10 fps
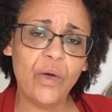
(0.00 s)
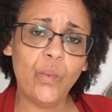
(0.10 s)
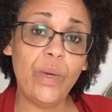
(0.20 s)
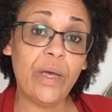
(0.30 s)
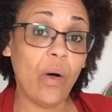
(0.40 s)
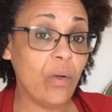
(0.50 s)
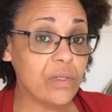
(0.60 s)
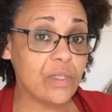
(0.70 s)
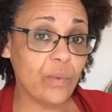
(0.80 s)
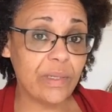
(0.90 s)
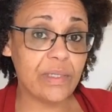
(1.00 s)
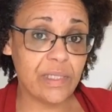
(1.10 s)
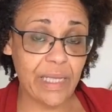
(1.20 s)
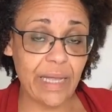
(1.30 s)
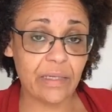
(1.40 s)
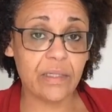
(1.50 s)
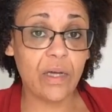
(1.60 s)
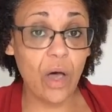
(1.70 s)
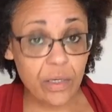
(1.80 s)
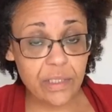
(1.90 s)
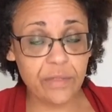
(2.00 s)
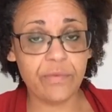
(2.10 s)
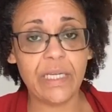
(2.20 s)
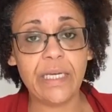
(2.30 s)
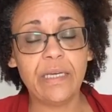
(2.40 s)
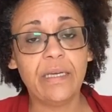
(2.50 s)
We also understand cognitively